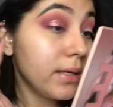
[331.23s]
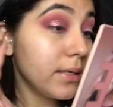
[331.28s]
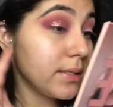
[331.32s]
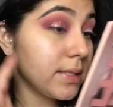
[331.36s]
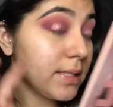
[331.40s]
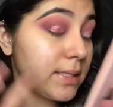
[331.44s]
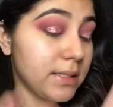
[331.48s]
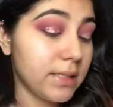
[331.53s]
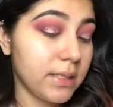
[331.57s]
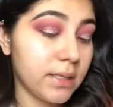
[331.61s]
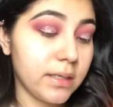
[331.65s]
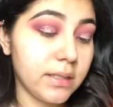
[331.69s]

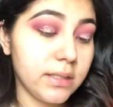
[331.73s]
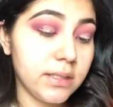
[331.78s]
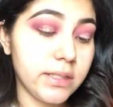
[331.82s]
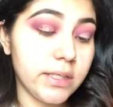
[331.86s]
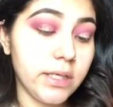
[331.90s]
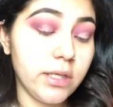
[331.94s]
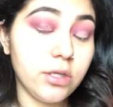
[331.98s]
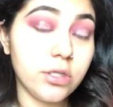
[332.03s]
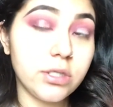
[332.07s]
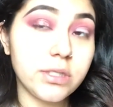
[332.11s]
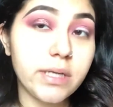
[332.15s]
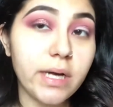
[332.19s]
since the
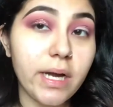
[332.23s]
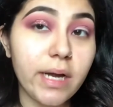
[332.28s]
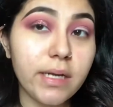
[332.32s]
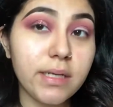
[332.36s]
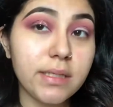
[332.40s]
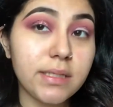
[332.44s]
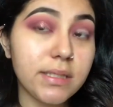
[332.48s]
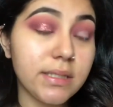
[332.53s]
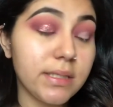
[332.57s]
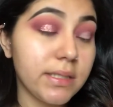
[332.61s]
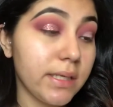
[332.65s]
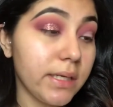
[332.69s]
concealer is kind
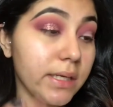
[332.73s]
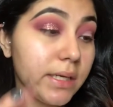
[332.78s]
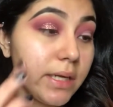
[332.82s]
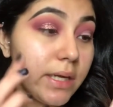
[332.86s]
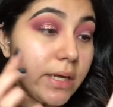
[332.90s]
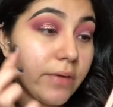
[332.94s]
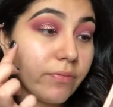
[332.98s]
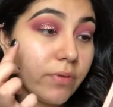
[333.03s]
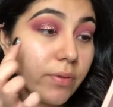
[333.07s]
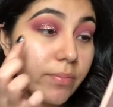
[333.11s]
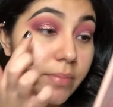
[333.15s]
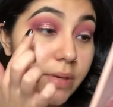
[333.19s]
of
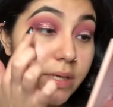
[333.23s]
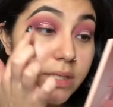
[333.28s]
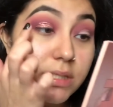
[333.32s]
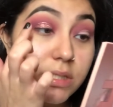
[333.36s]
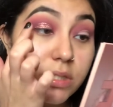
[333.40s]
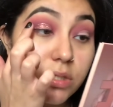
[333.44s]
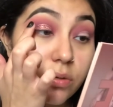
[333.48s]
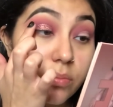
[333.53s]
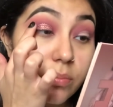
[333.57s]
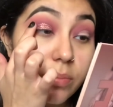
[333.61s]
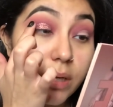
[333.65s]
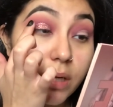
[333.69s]
sticky from it
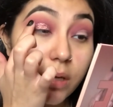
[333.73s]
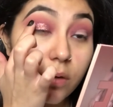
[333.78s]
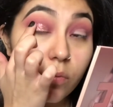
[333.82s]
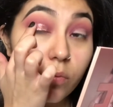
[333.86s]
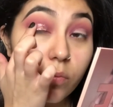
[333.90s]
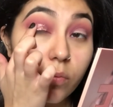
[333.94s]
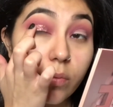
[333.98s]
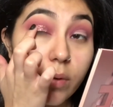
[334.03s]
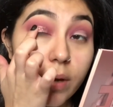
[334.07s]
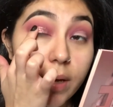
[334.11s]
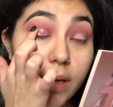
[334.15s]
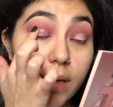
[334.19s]
still being
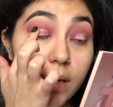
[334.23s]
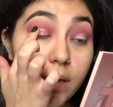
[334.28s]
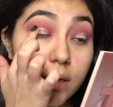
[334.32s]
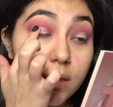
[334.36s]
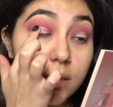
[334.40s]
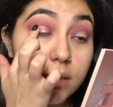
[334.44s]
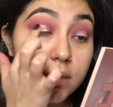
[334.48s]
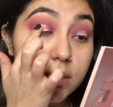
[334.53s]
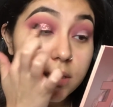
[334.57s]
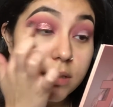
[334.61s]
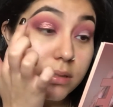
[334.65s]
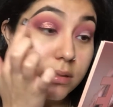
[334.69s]

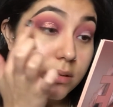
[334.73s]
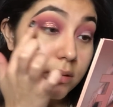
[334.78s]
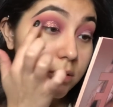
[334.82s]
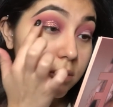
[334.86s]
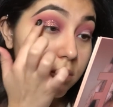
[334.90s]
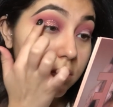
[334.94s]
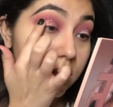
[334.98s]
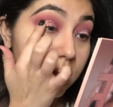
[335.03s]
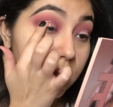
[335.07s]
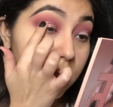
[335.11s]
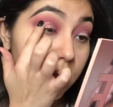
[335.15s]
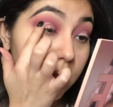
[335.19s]
wet,
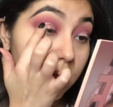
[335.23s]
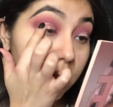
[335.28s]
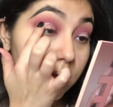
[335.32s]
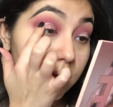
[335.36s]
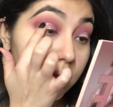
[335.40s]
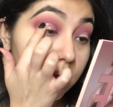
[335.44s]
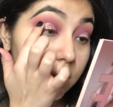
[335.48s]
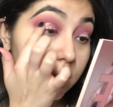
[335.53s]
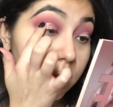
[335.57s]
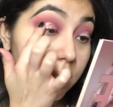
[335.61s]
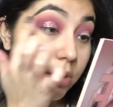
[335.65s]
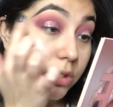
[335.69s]
the
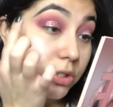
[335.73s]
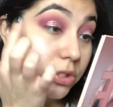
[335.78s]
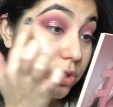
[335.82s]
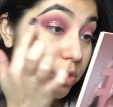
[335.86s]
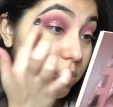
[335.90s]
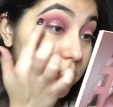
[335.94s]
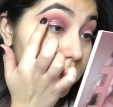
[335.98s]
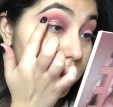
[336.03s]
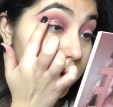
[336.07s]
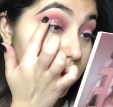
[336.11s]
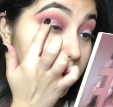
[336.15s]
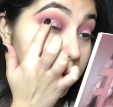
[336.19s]
glitter is
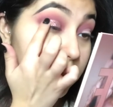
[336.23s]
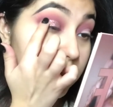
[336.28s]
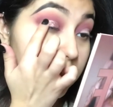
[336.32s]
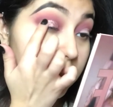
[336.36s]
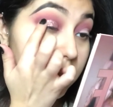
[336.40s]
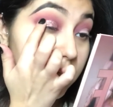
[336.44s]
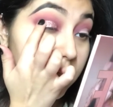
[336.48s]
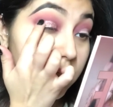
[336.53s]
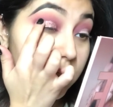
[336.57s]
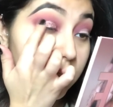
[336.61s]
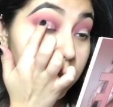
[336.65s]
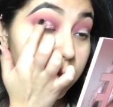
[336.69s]
just gonna
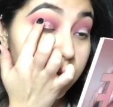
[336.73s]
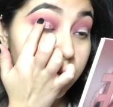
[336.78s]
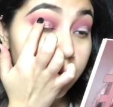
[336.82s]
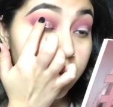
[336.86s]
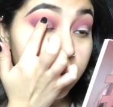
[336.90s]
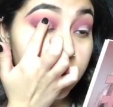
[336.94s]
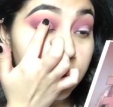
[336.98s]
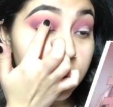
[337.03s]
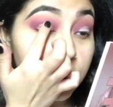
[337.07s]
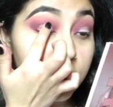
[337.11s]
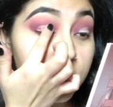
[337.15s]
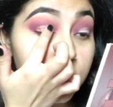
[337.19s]
stick to
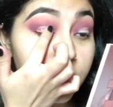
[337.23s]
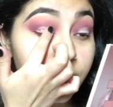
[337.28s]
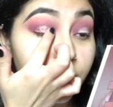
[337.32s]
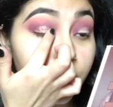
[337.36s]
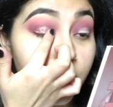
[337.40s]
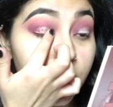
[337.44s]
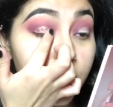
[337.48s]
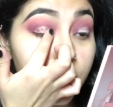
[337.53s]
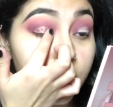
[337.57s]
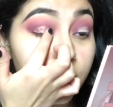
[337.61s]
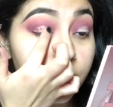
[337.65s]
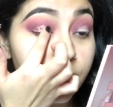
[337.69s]
it just
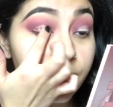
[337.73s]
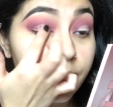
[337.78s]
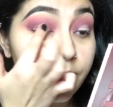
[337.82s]
fine.